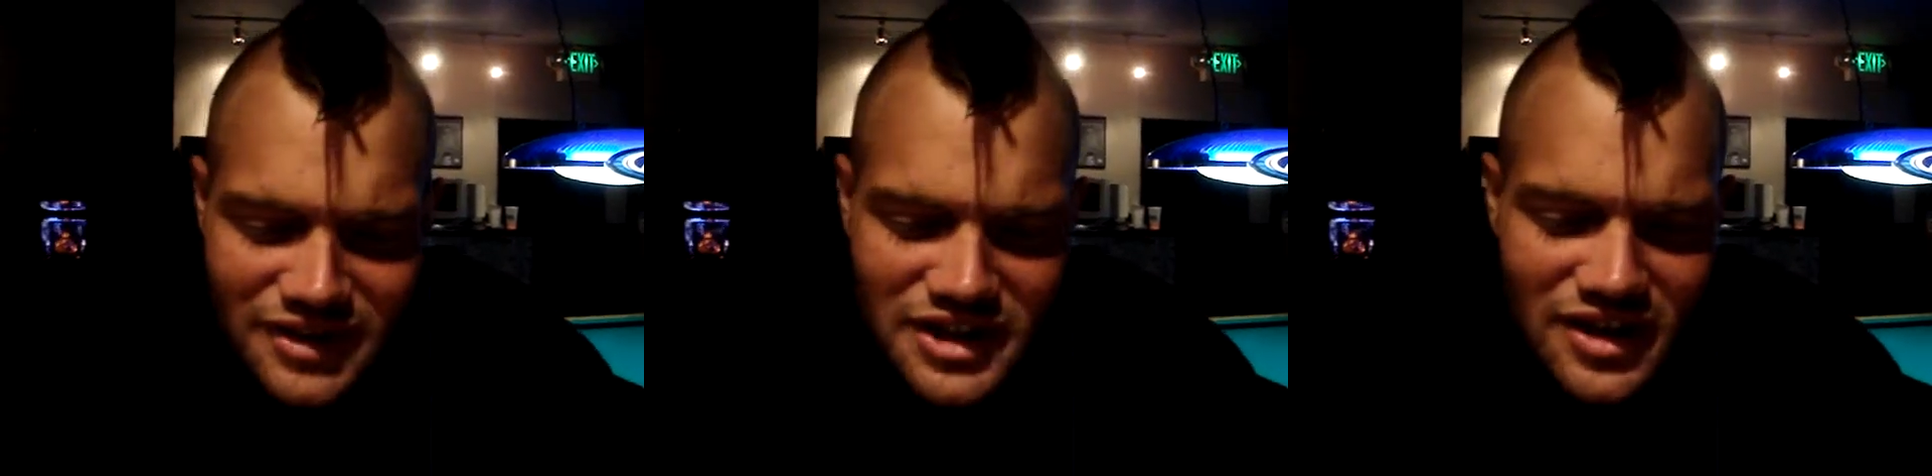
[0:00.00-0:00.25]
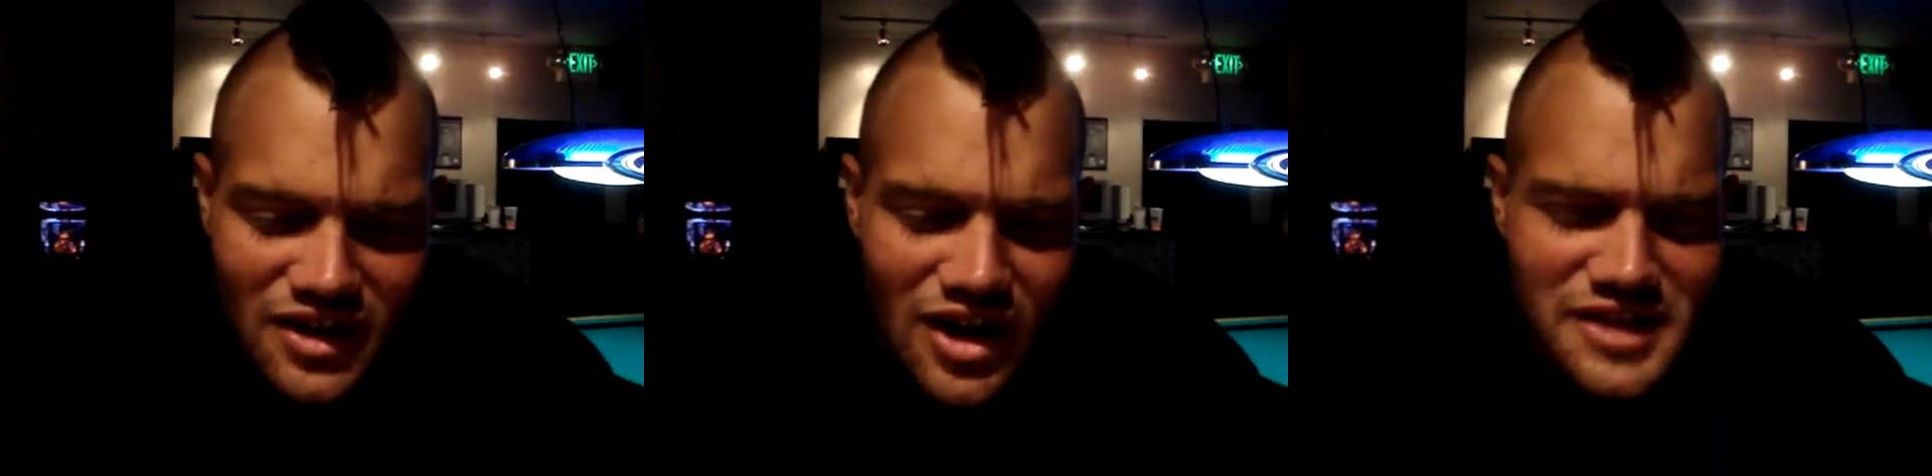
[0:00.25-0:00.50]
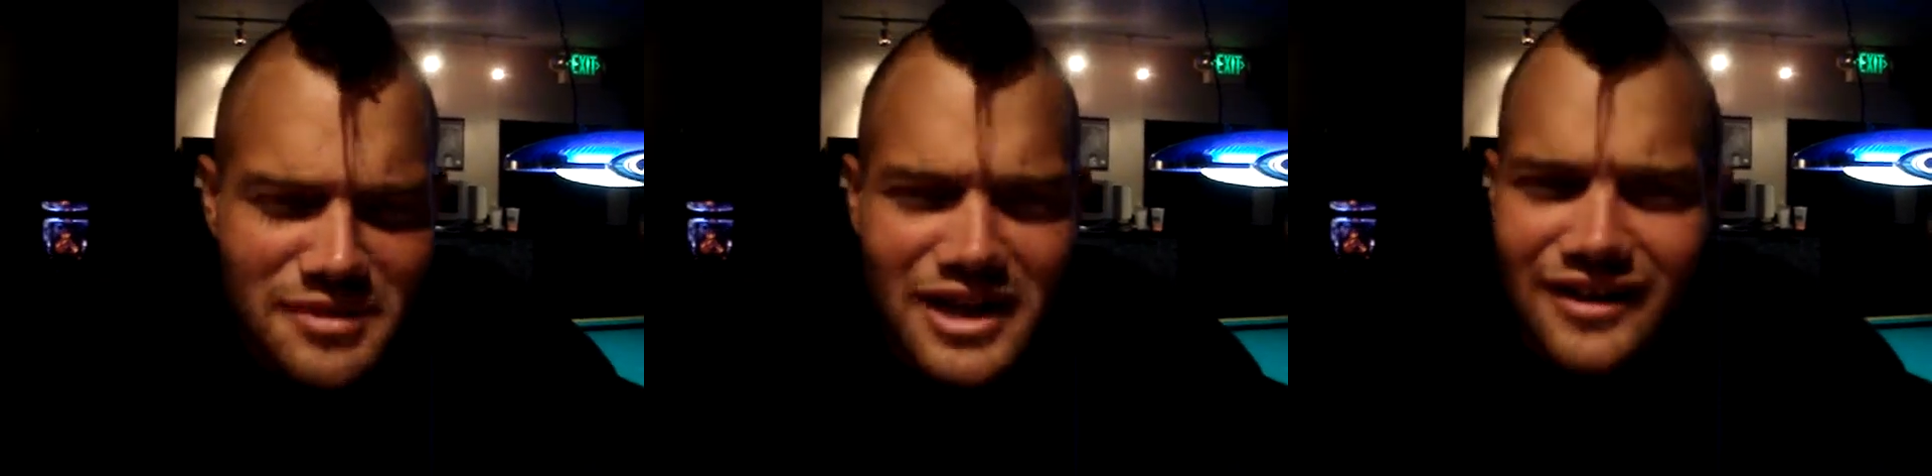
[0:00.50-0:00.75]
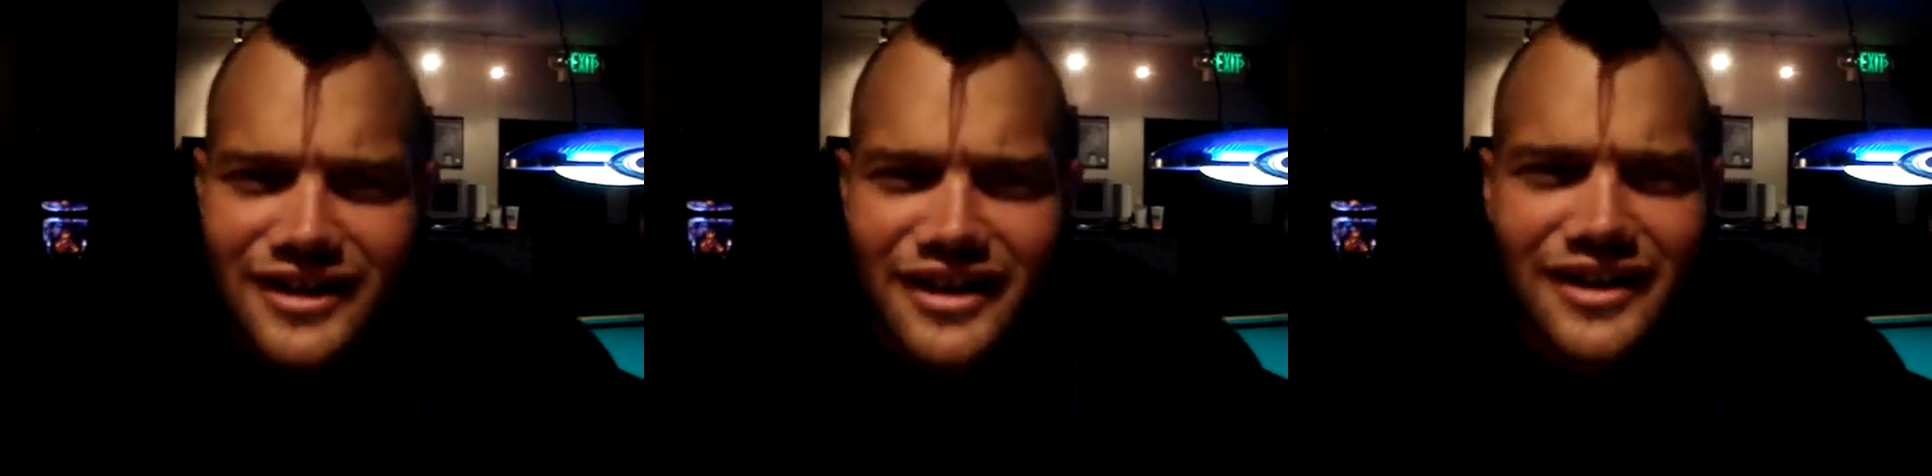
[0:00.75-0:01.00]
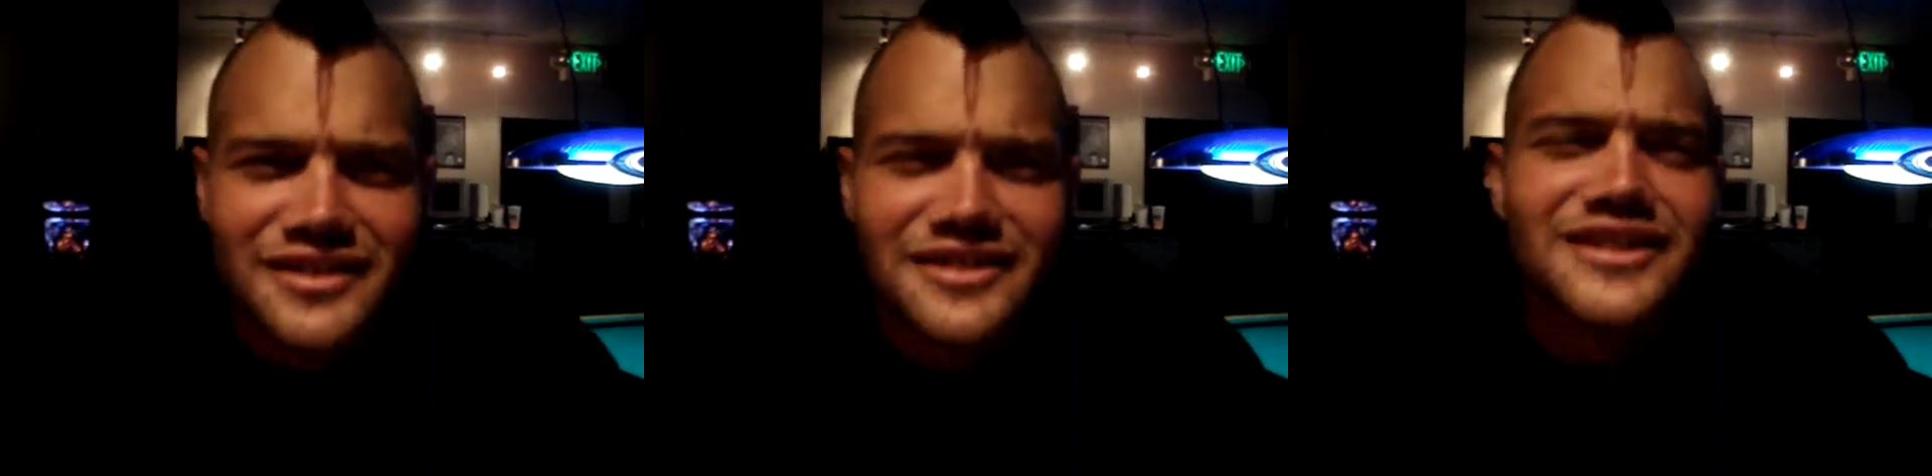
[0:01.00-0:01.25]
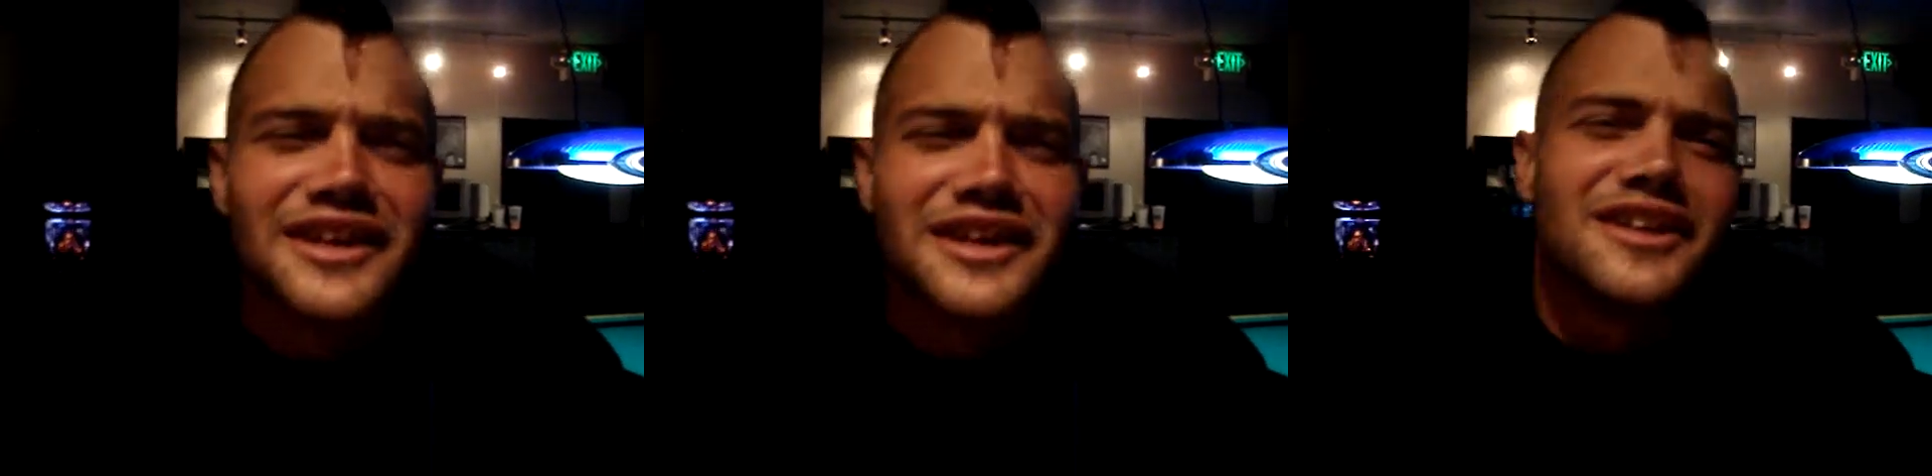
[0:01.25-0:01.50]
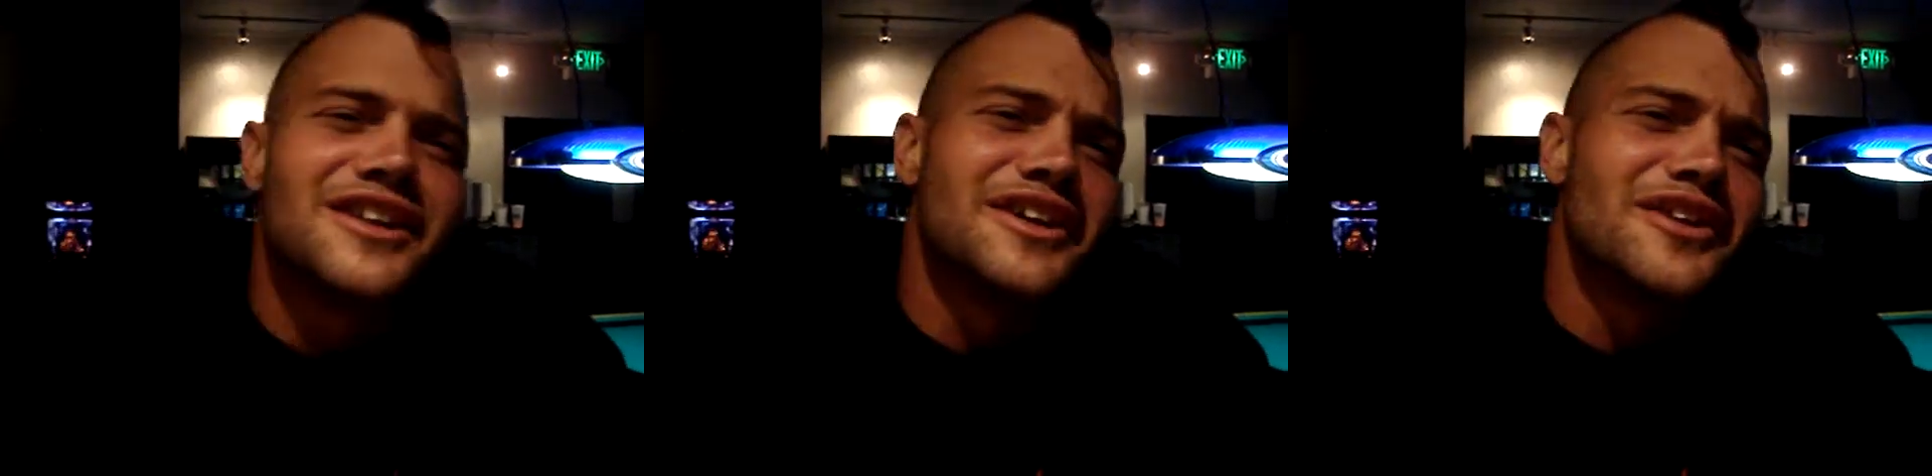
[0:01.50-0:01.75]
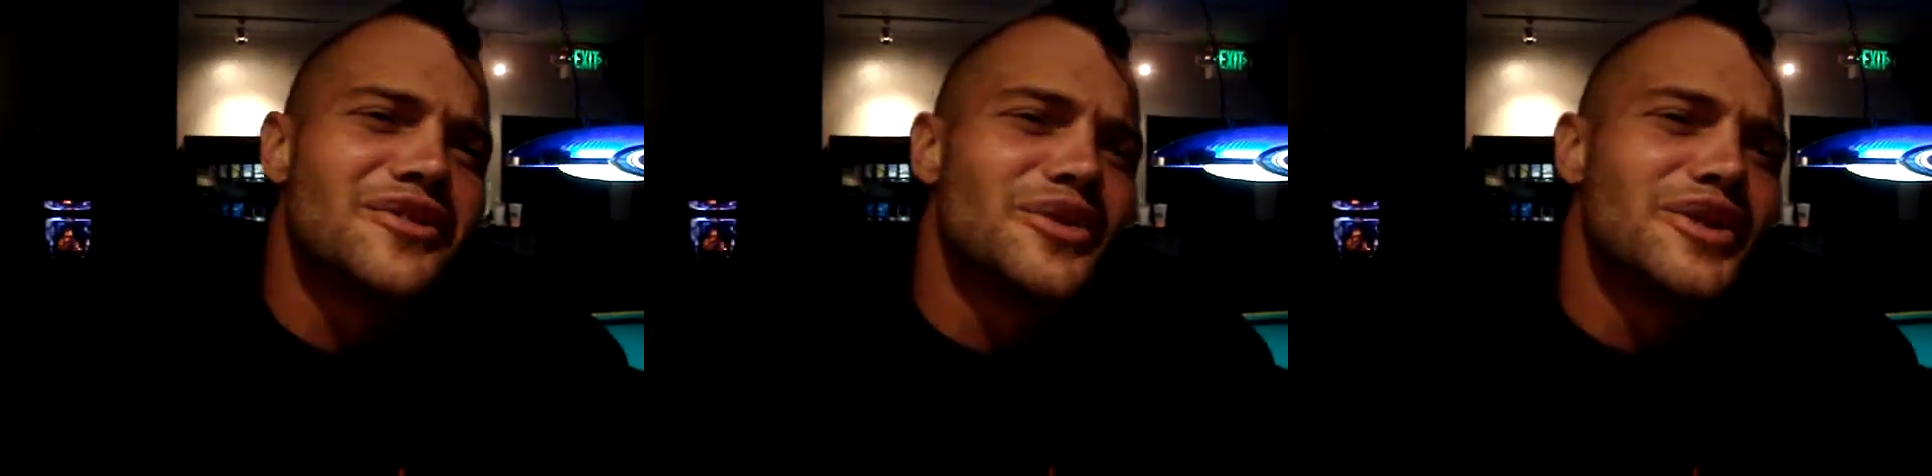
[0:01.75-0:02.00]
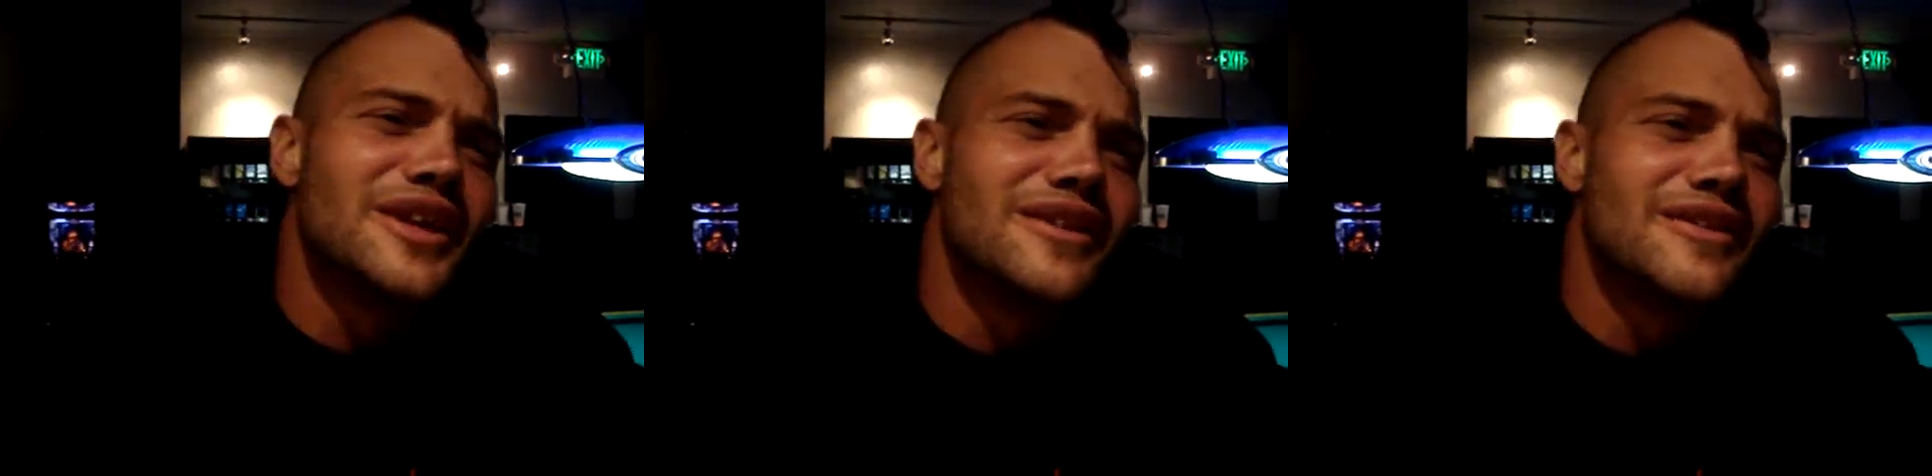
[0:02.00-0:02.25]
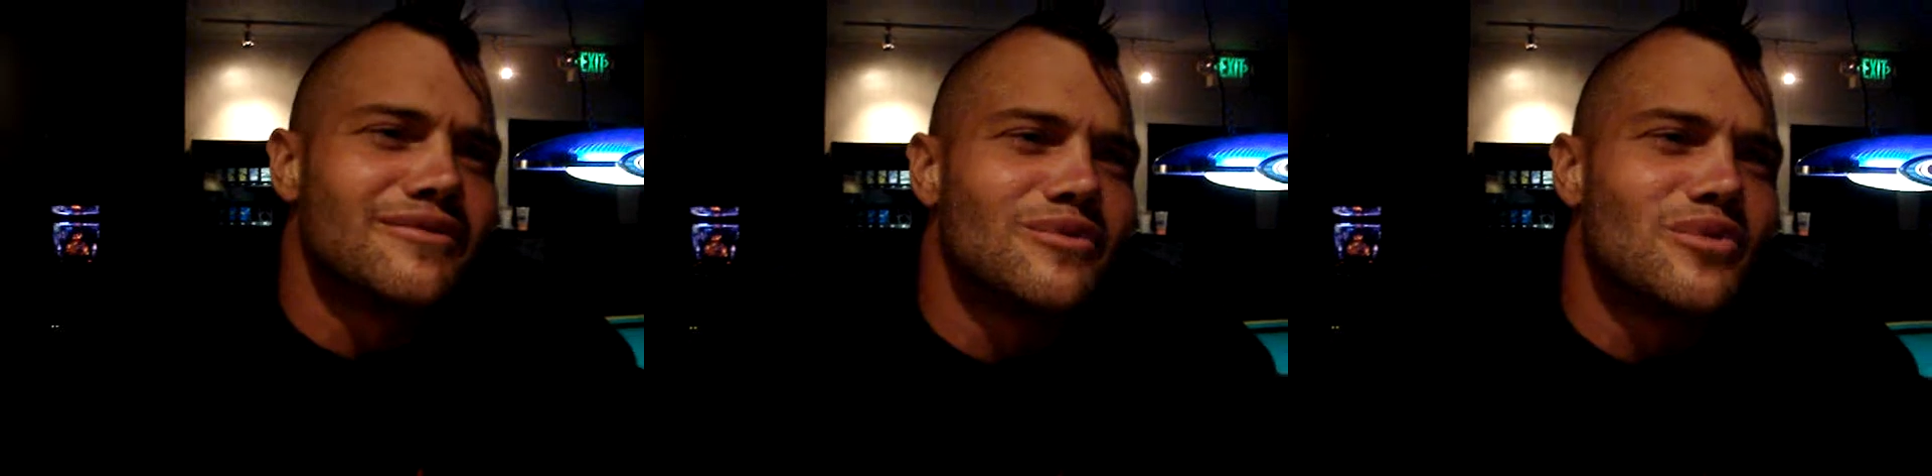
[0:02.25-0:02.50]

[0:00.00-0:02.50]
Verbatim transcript: She calls me an, an illiterate